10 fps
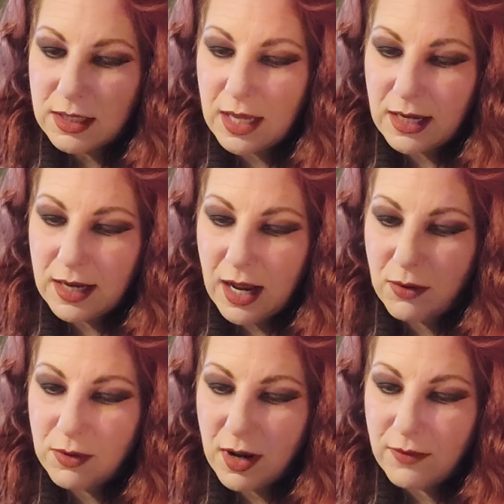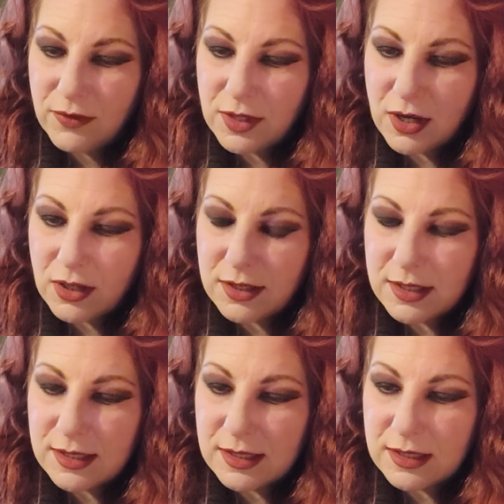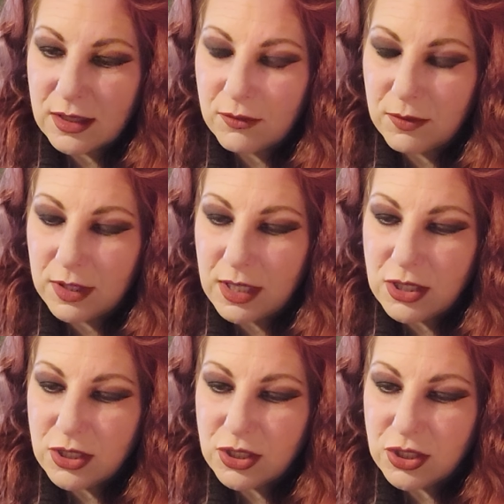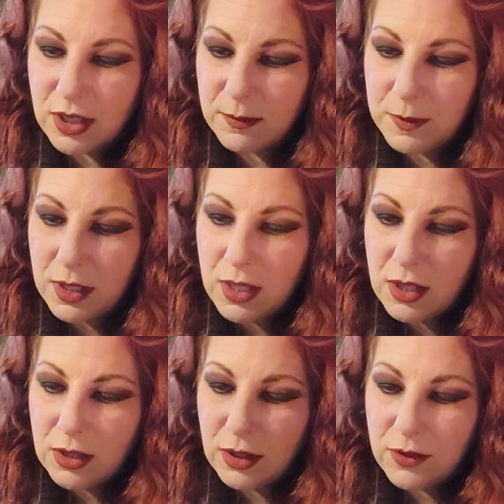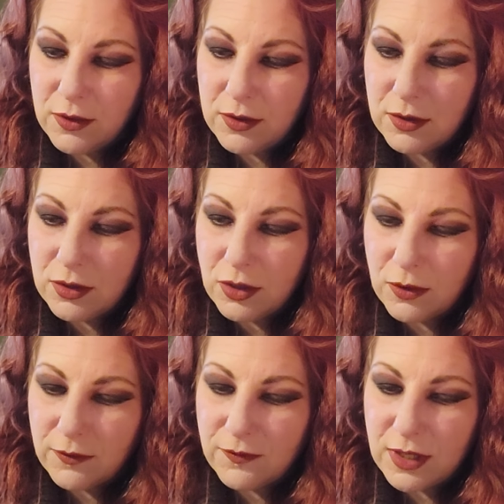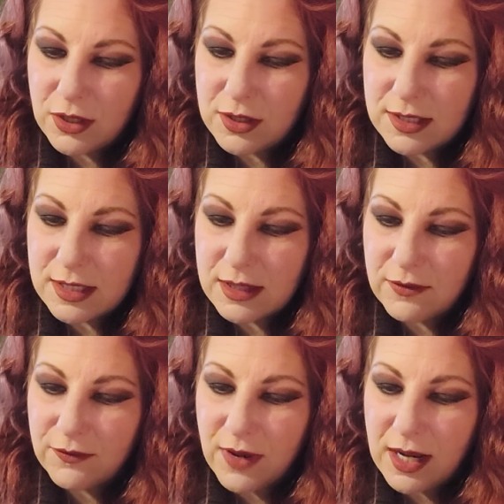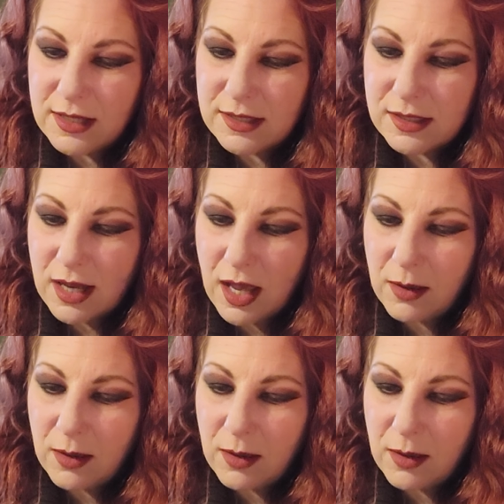Get out of the narcissistic relationship. Look your fears in the face.